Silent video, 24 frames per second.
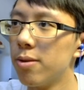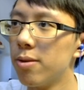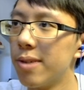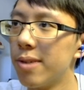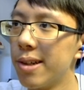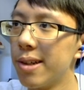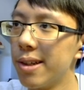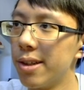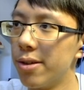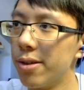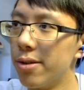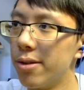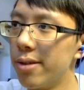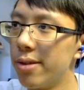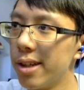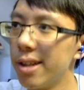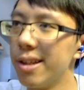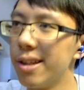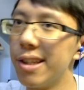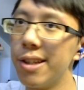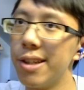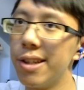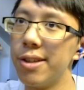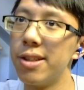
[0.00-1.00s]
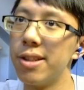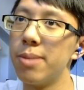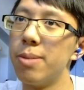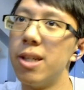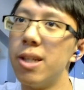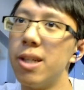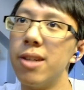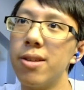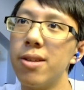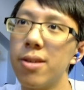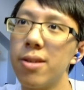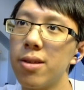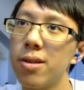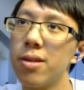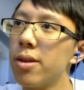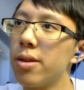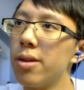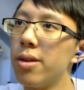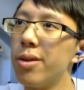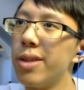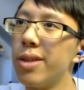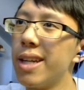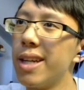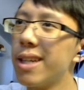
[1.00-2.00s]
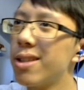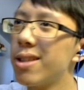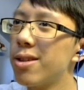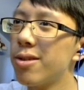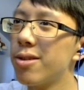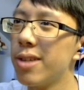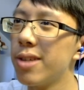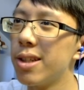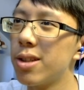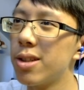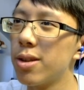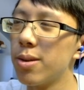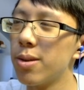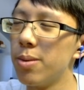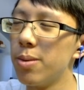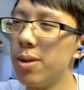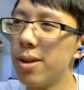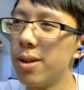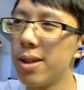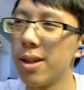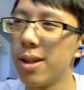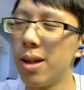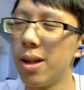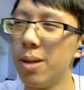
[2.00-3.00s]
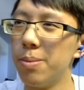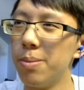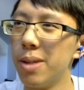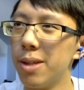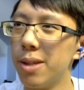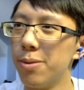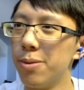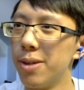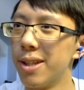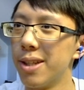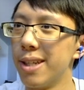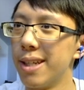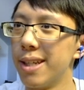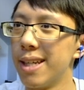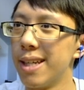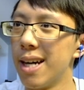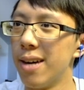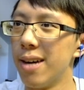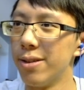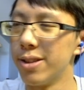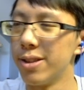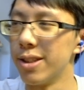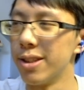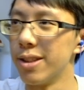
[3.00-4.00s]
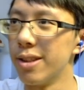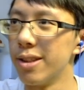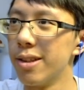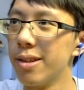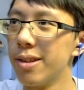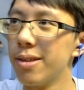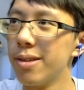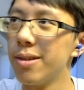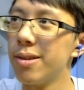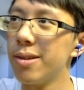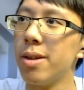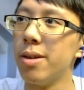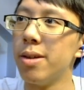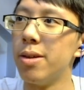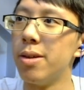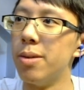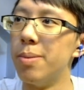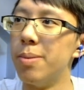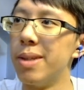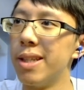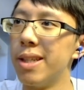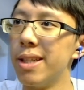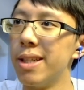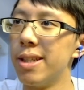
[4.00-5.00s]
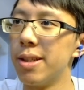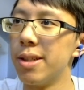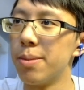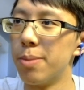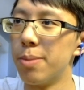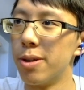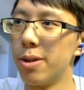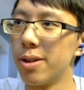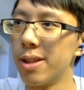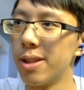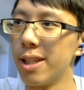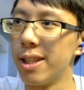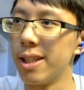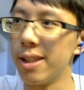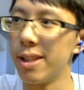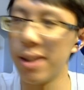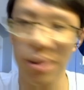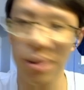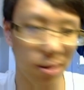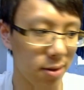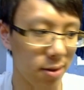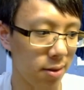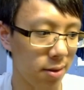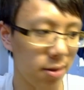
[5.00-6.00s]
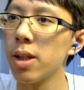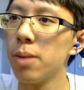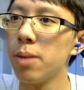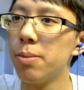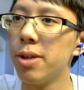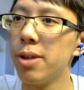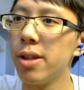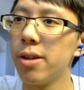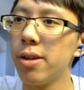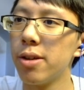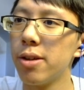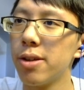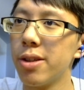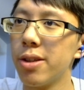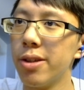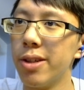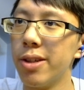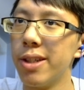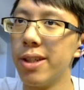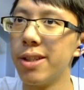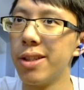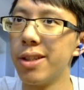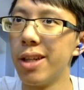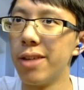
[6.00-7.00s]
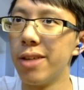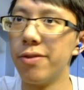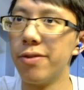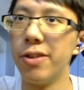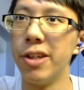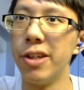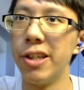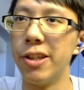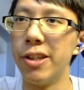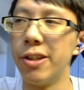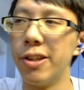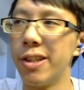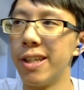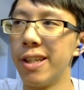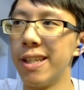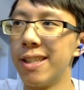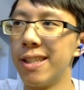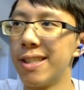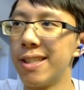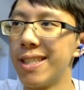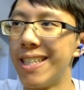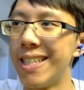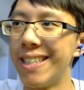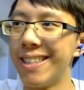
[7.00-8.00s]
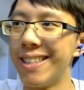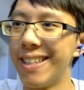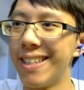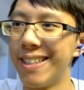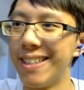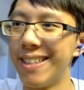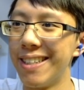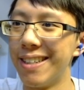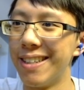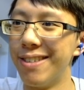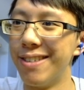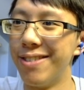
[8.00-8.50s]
in a really good spot. Their next creature will come in with a counter. Oh, but they just burst lightning. Precursor is not very good against chain lightning